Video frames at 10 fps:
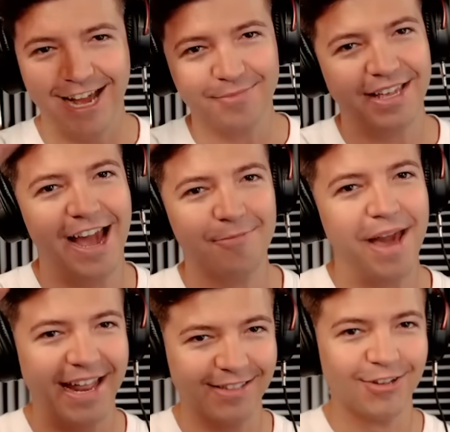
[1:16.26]
Tell me how
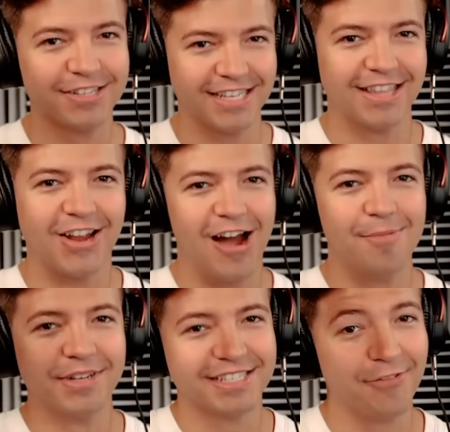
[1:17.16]
bad it looks in the
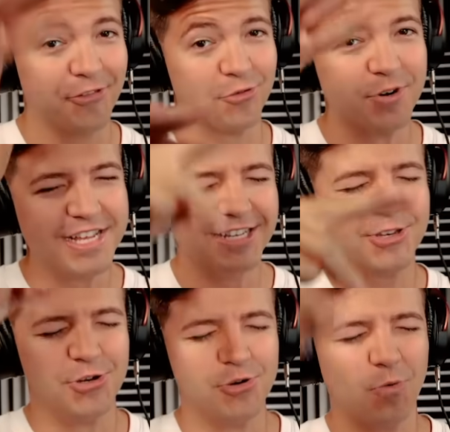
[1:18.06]
comments in three, two,